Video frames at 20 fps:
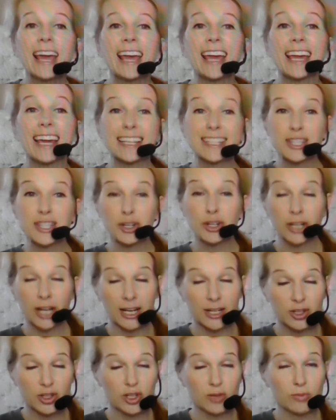It's their
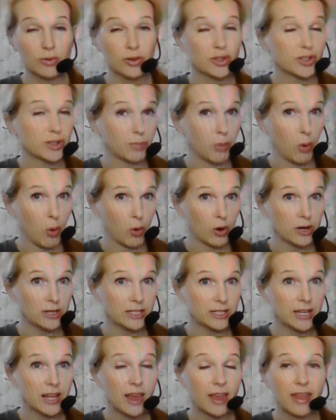customer
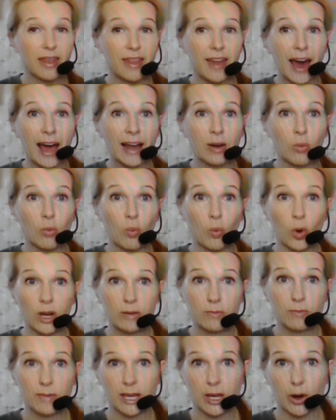support that won
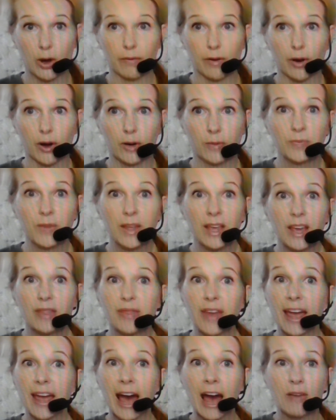me over.
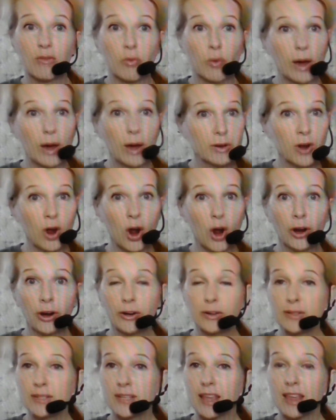They have
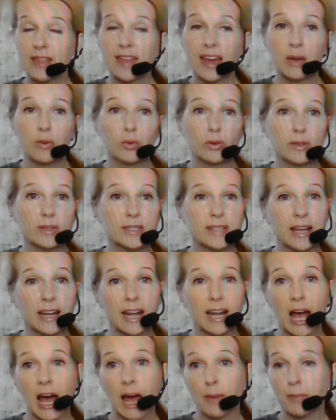webinars. They will
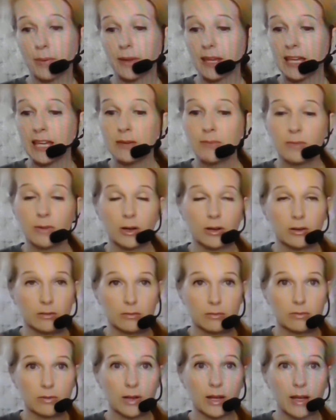set up
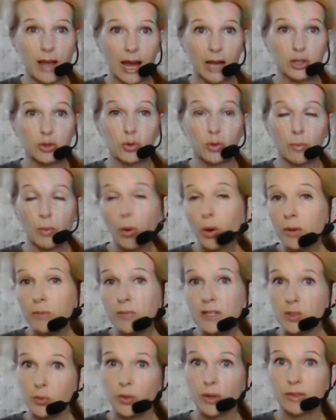actual
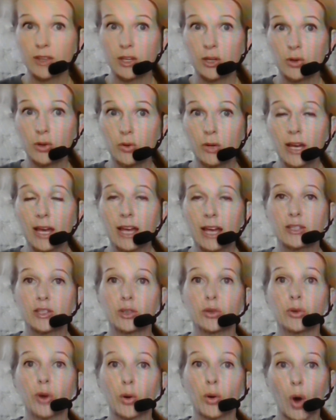appointments with you
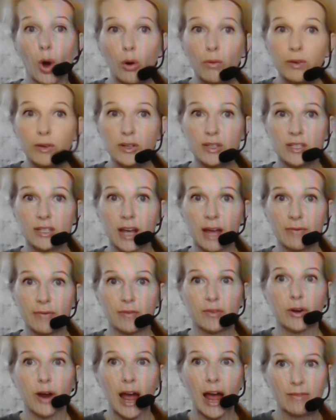to go over stuff
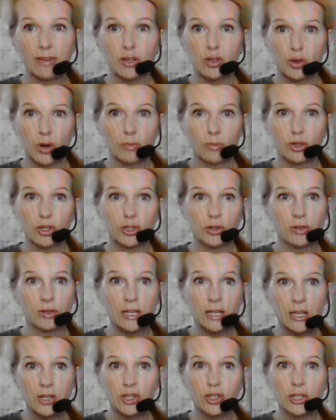if you're having
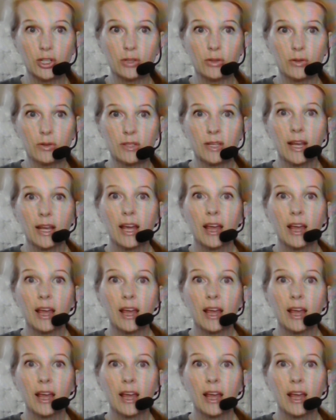troubleshooting issues.